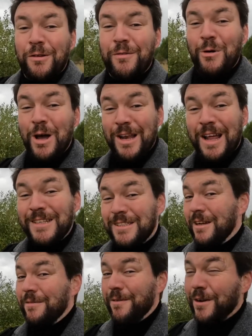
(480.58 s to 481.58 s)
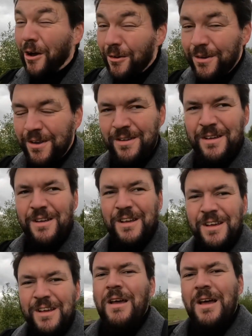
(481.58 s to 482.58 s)
of you airlines that I've forgotten,
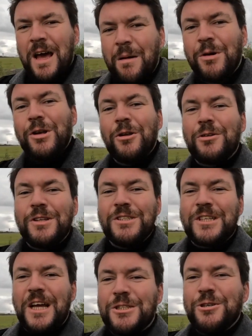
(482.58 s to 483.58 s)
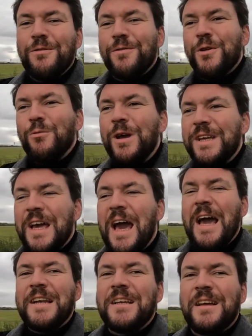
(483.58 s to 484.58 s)
I'm going to look at the schedule for the week
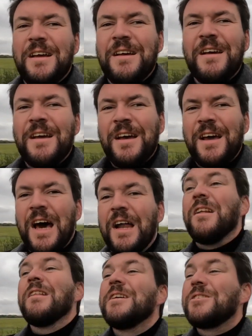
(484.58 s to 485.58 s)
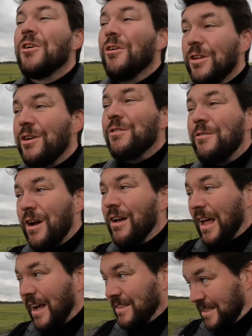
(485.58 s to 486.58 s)
ahead. I'll list all the other
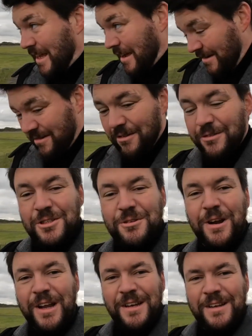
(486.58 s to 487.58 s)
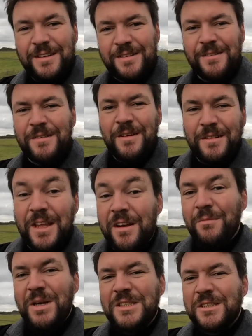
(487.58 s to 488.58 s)
airlines here on the screen that
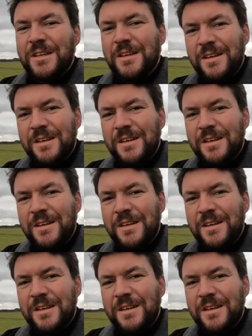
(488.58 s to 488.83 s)
I've missed